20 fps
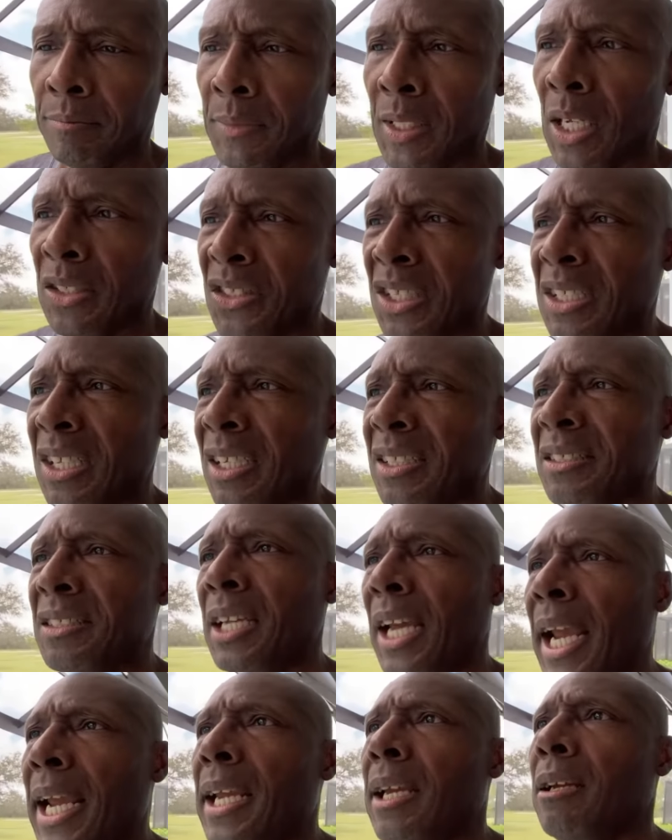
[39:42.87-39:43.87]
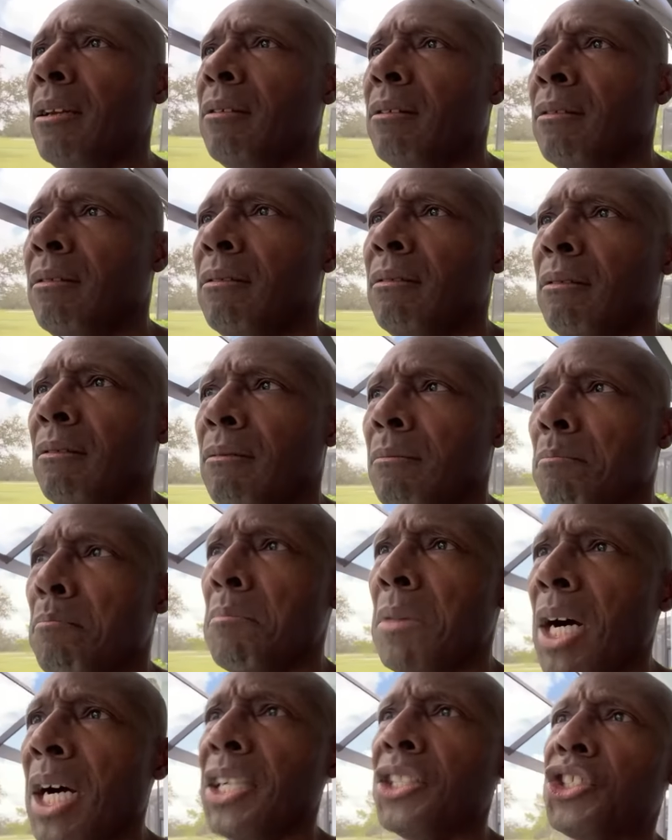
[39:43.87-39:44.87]
Because it doesn't take
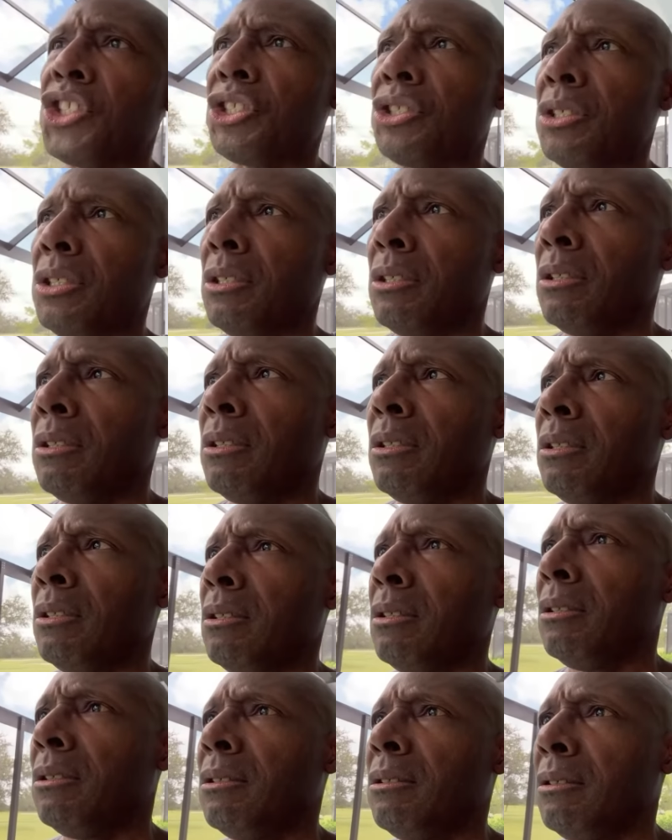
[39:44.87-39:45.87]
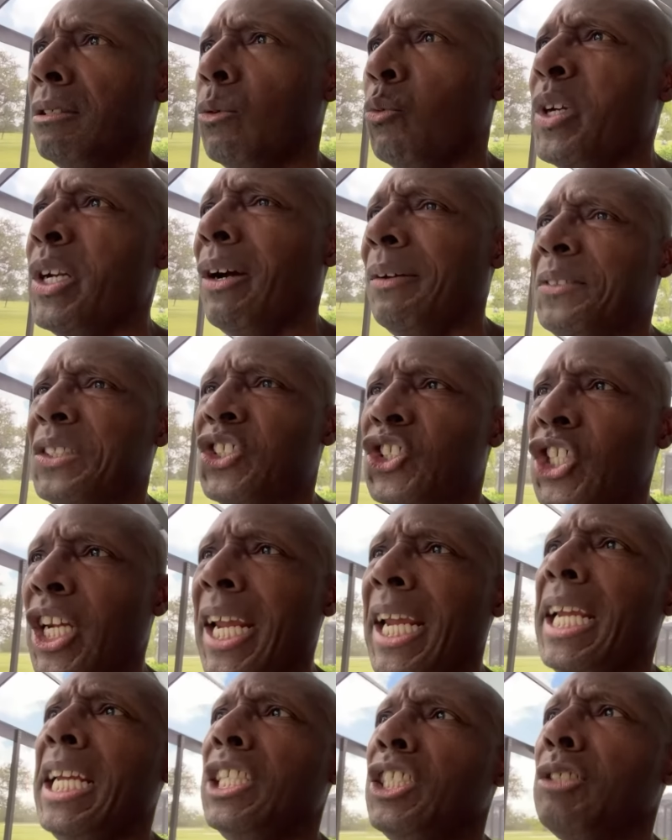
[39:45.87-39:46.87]
much. We don't have to
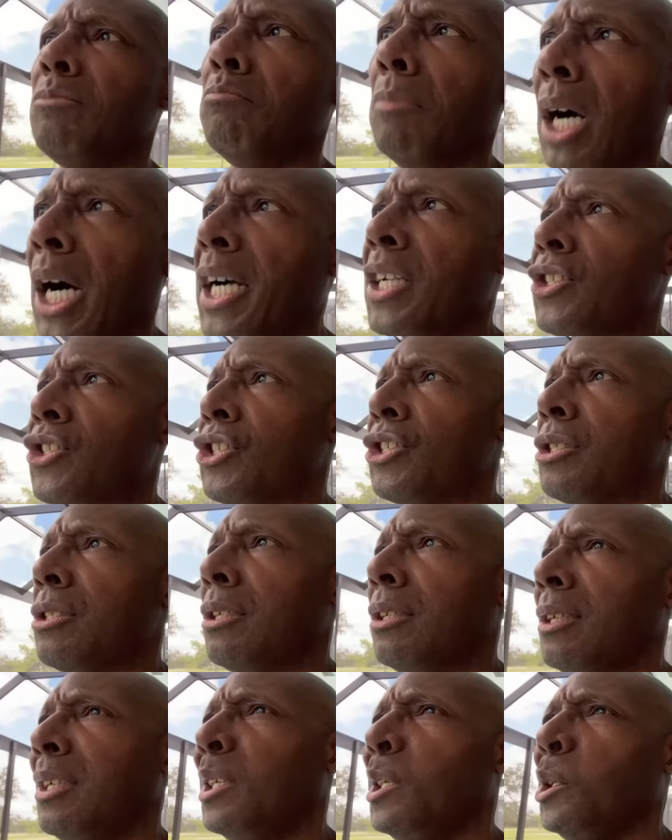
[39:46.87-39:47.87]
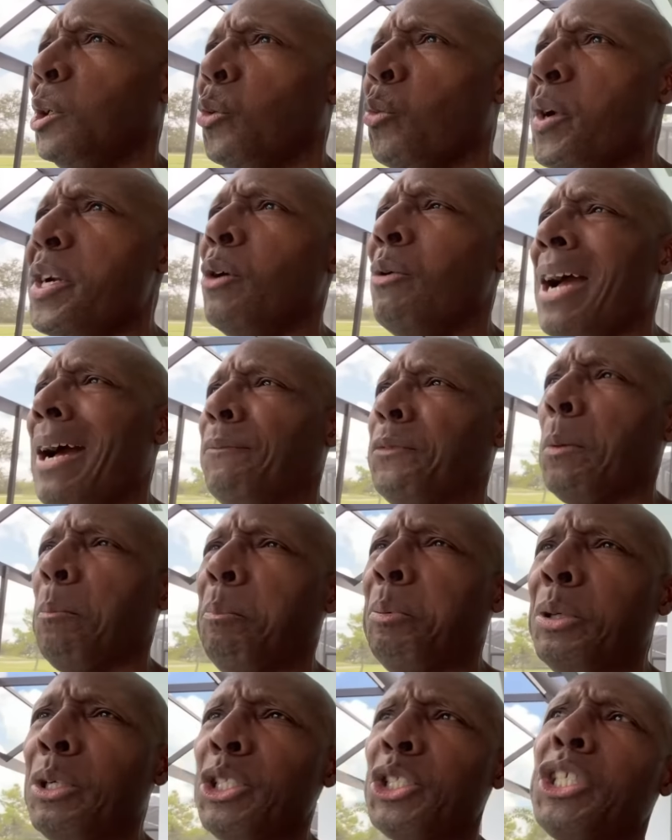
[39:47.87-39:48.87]
change much. We don't have to
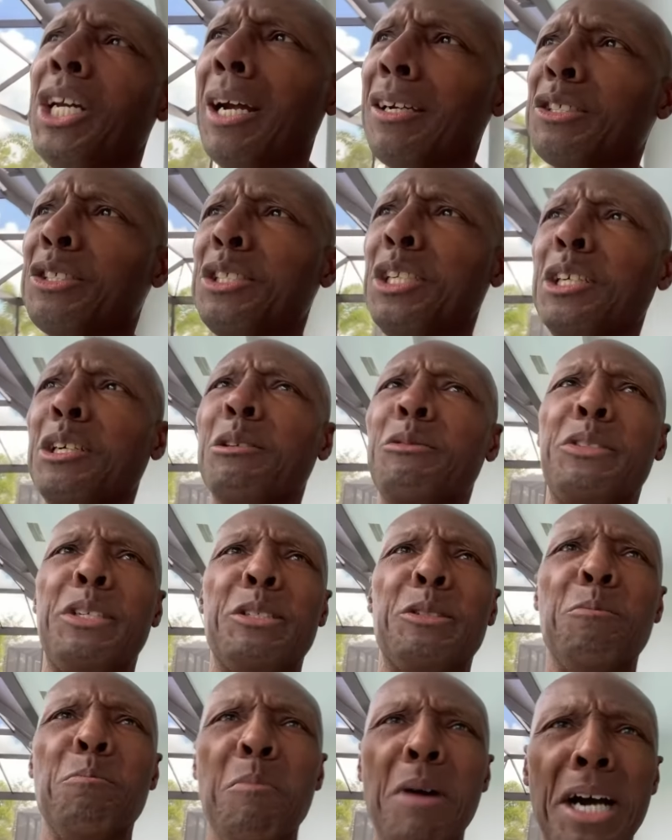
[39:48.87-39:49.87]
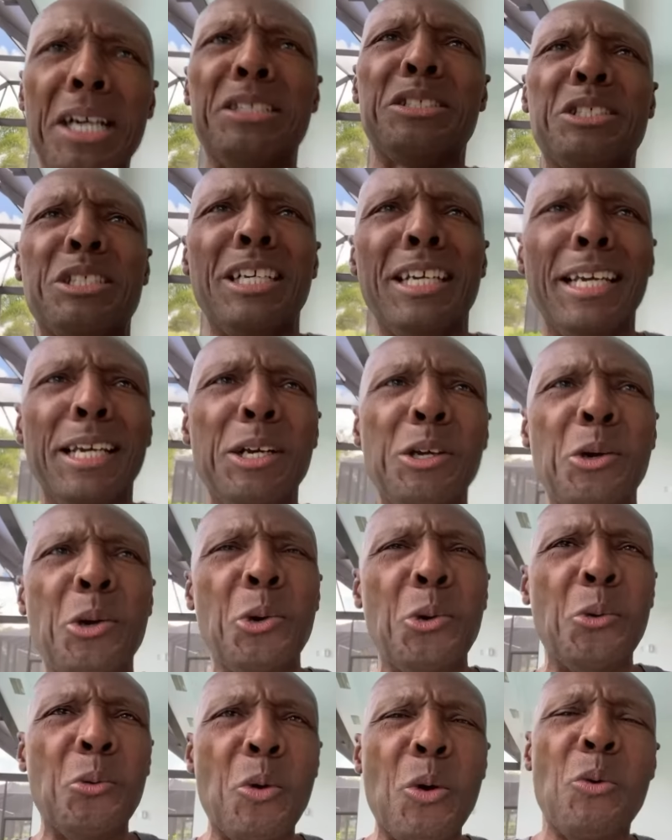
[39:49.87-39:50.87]
push ourselves as much
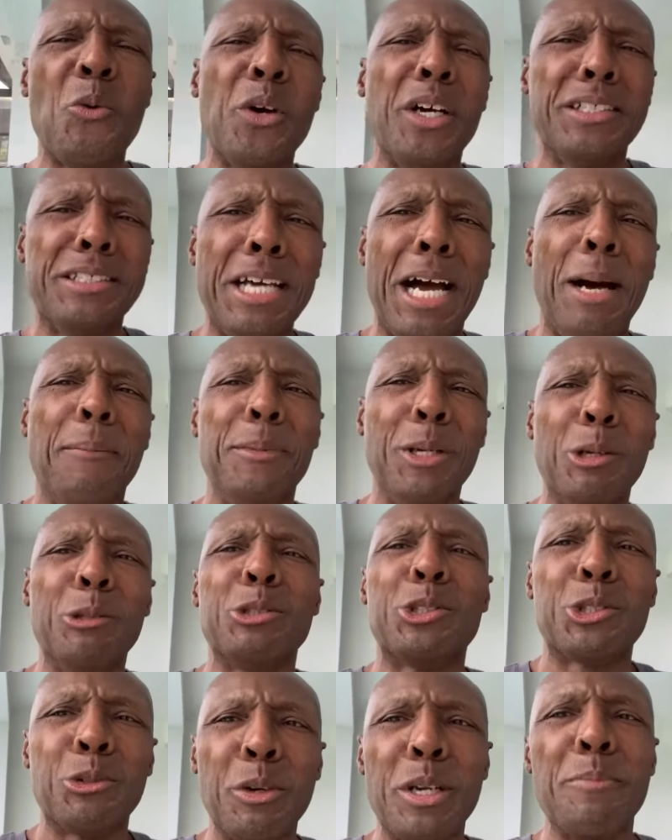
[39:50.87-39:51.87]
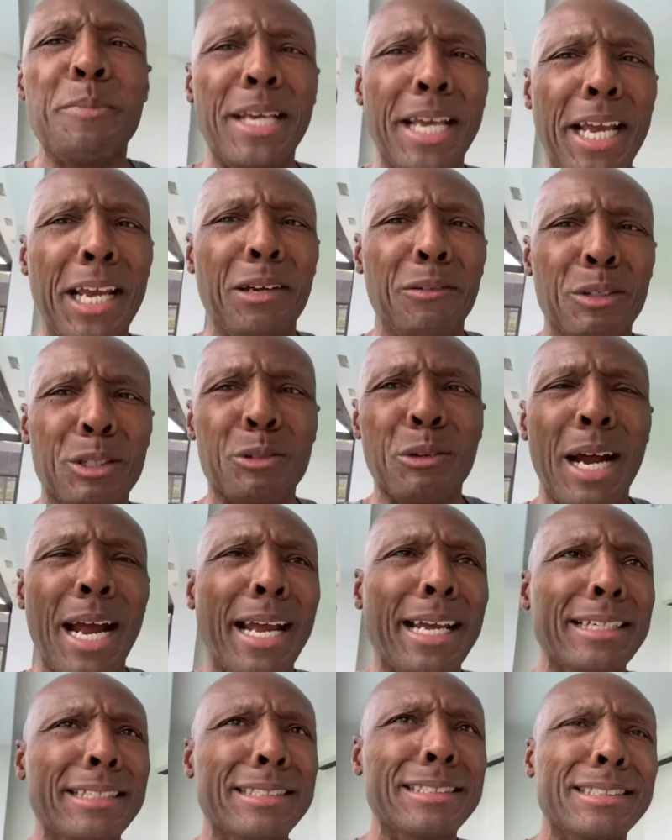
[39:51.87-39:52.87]
when we adopt those three behaviors,
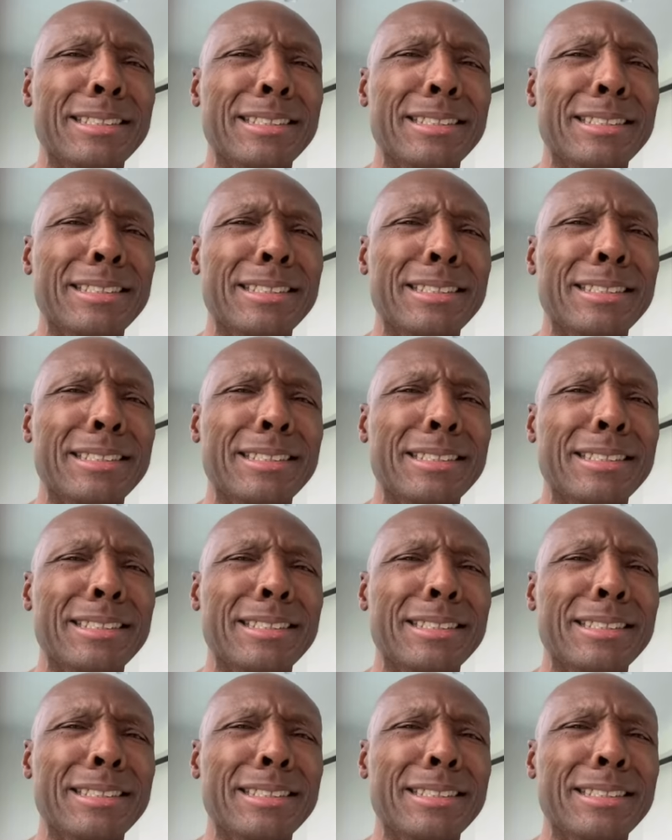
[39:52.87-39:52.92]
right?